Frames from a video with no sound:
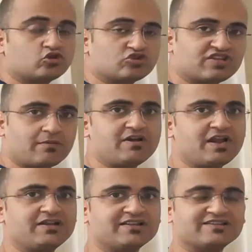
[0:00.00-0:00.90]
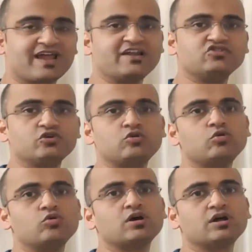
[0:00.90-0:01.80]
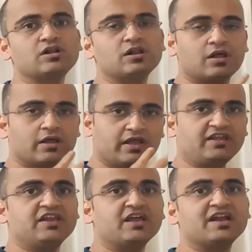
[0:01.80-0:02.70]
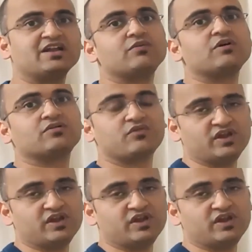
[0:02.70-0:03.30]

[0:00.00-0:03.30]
So subnet decides your local area network